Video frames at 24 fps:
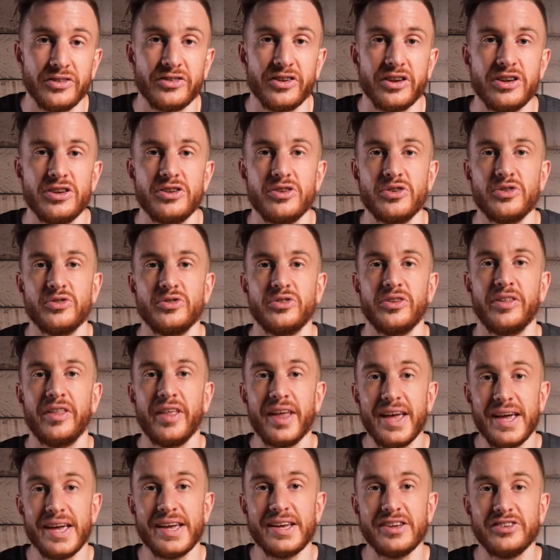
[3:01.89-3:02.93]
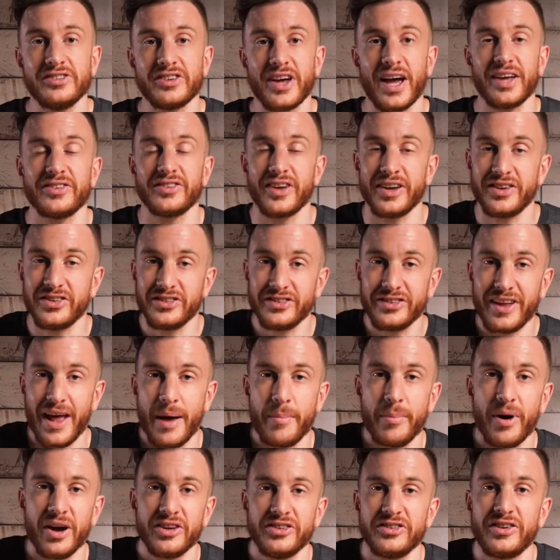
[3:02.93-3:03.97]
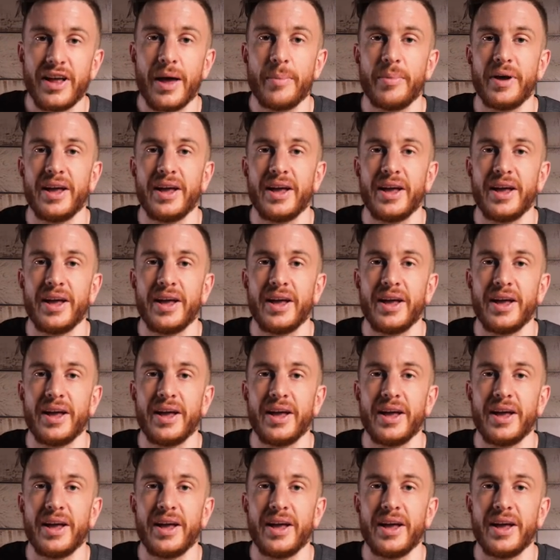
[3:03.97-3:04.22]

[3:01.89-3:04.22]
to use these as a step-by-step